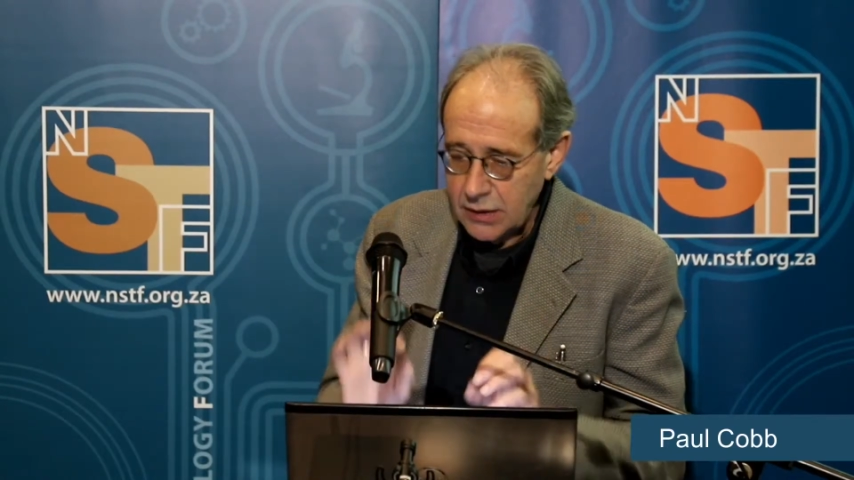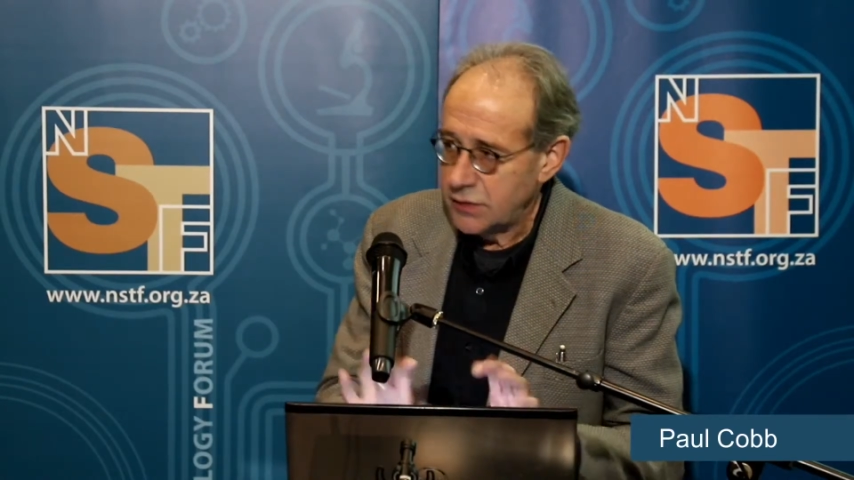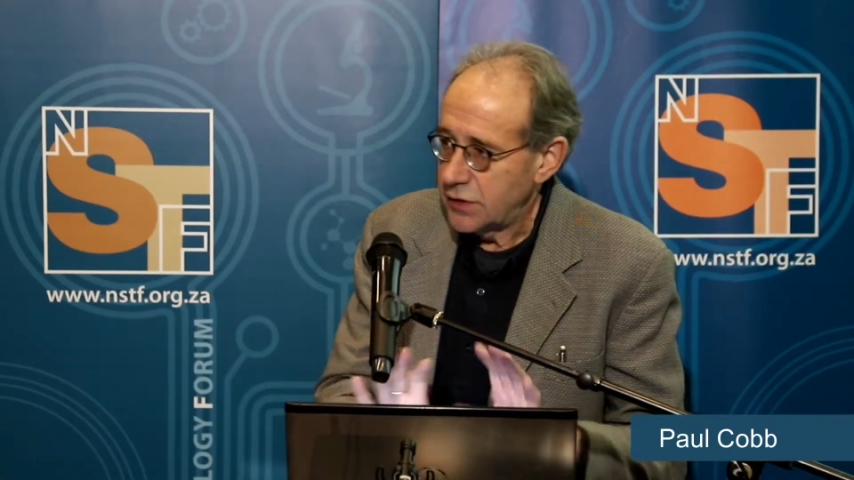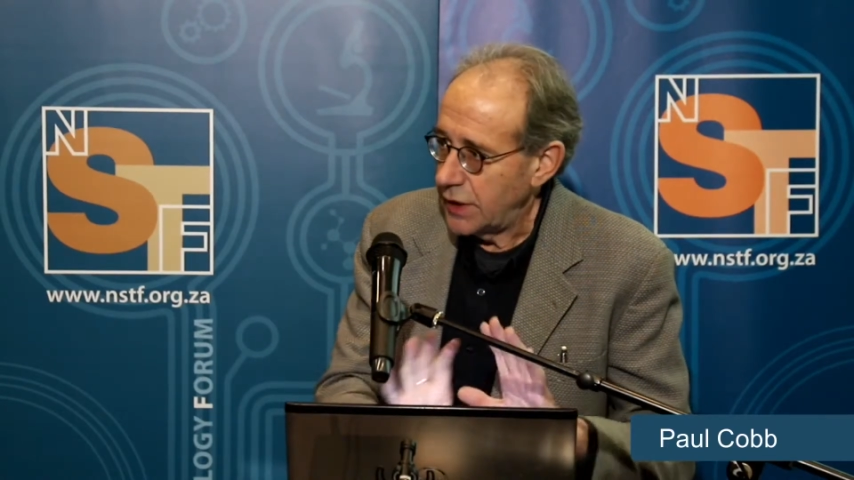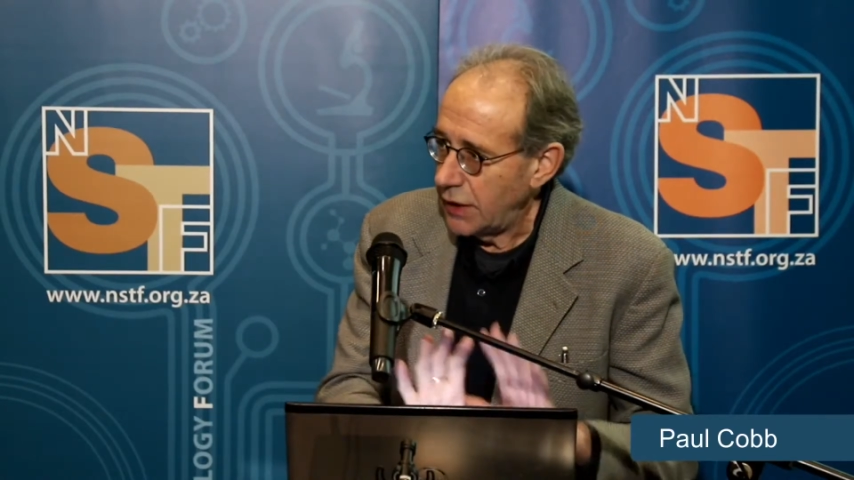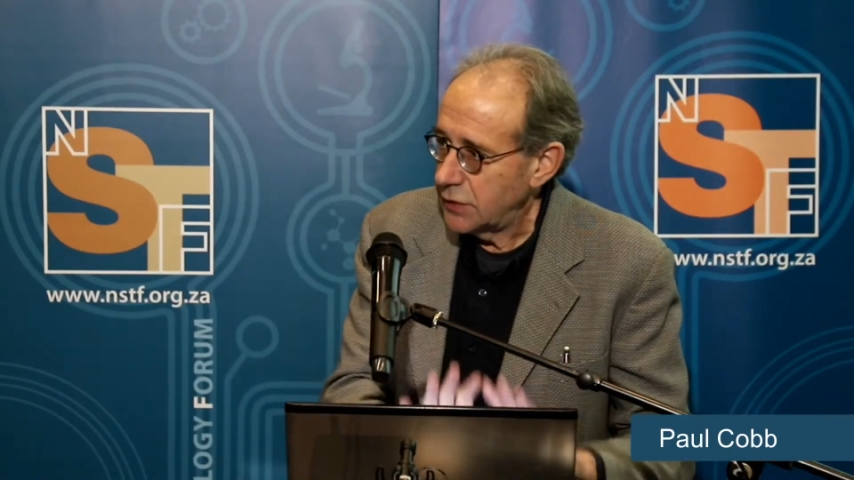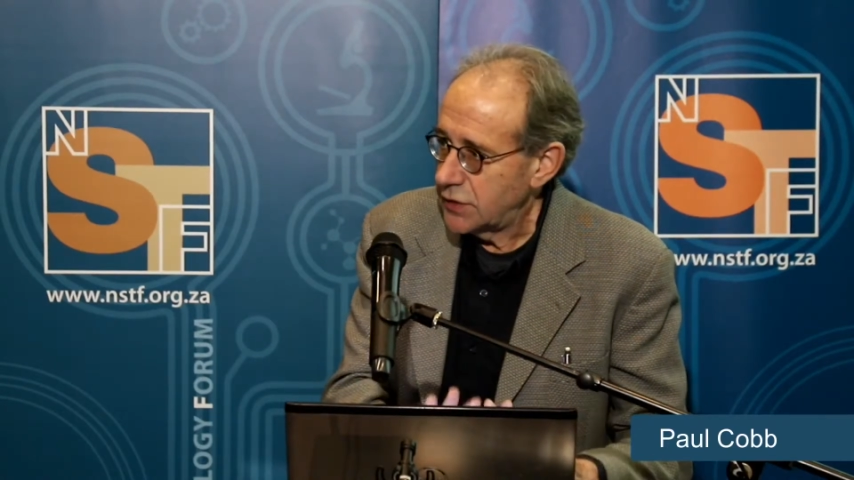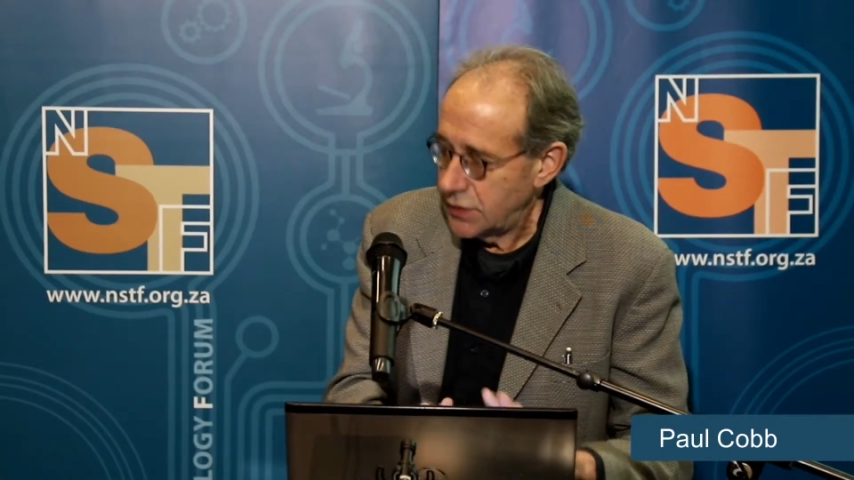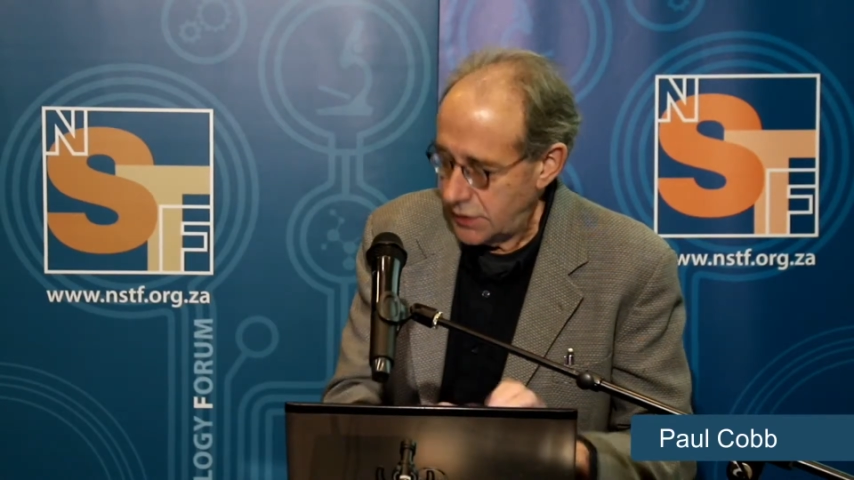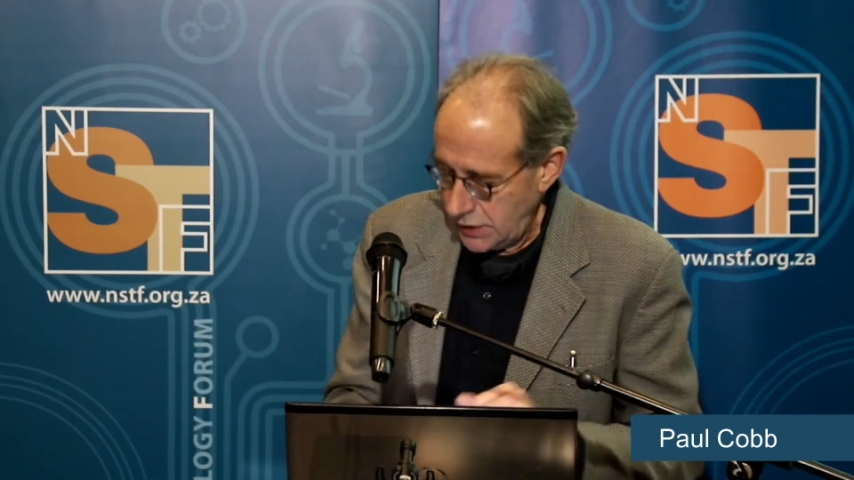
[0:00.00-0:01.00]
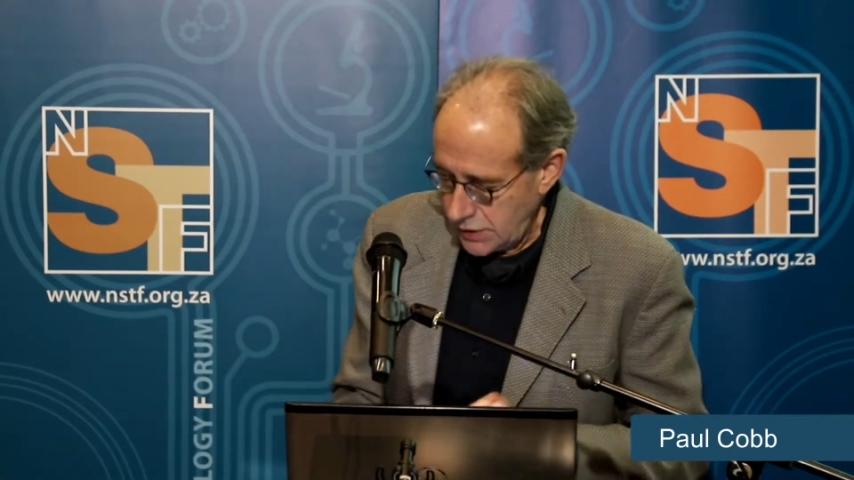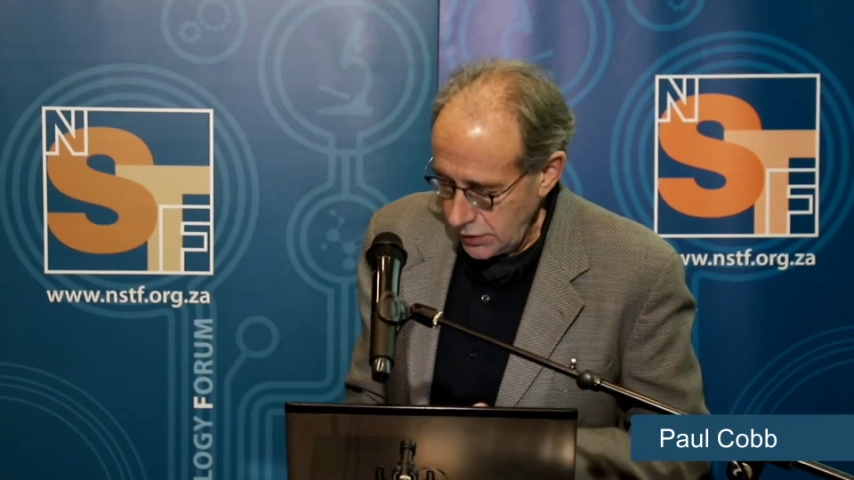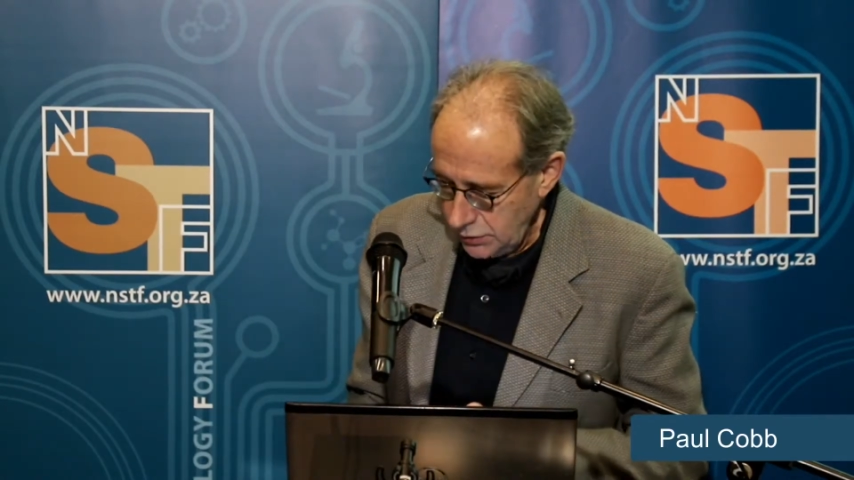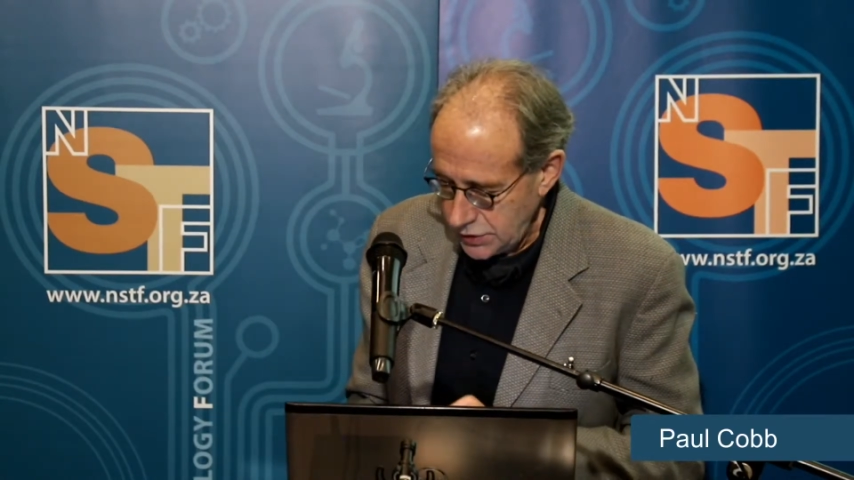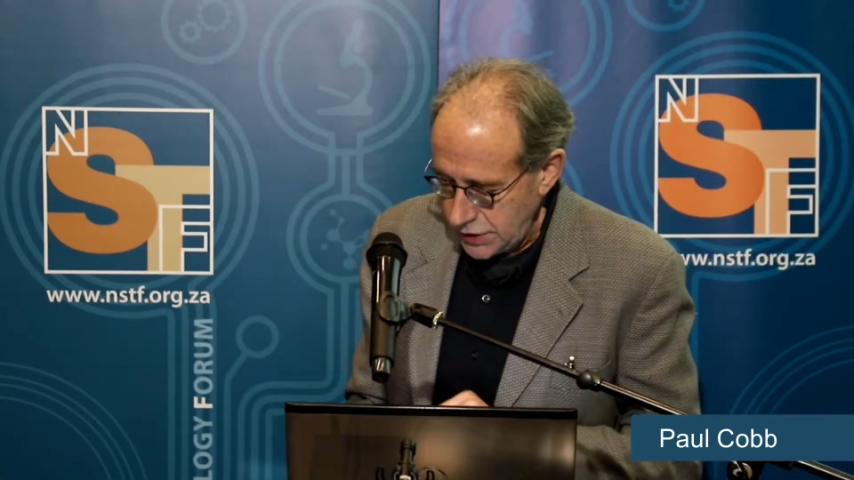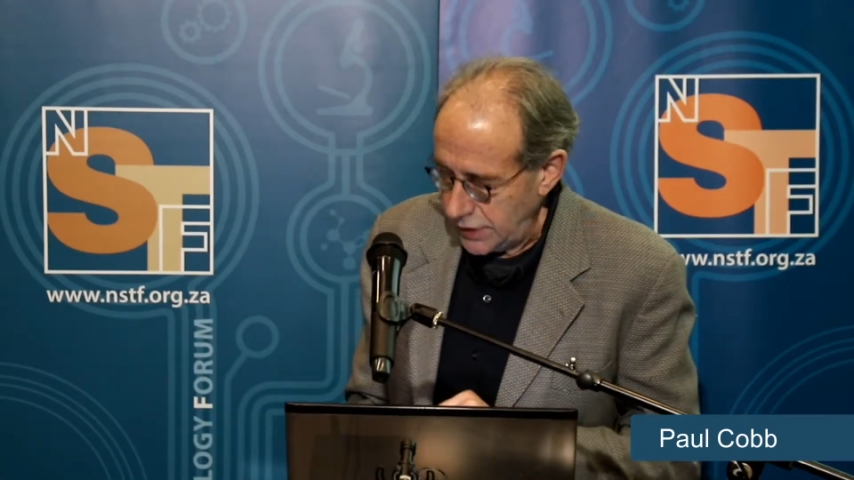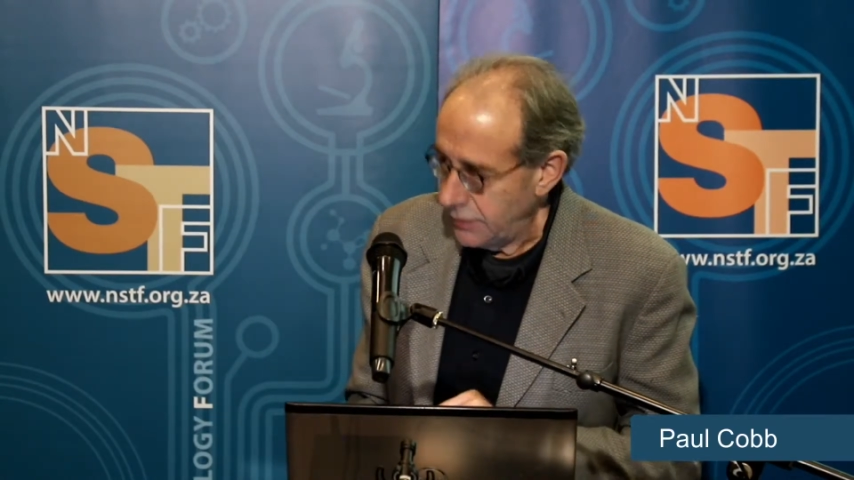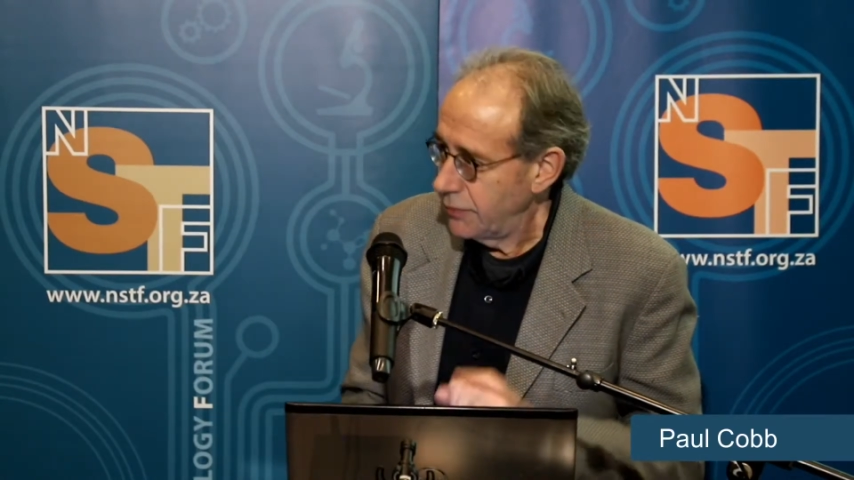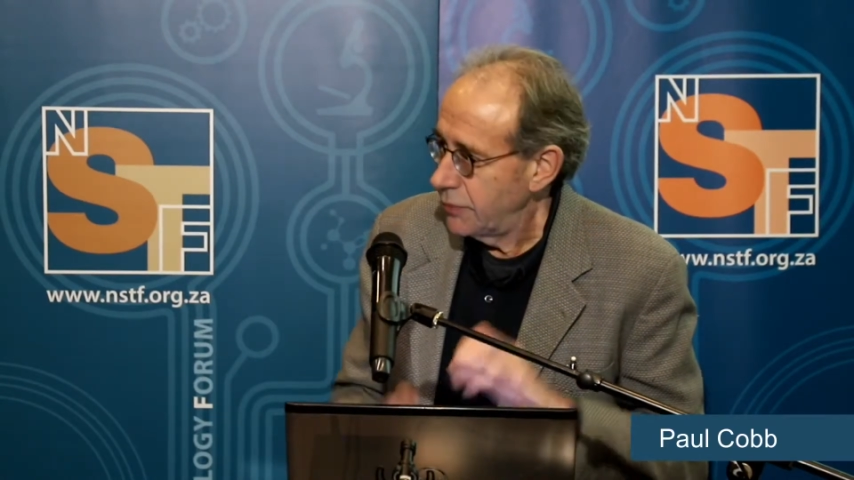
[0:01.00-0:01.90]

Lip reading: So that was the coaching,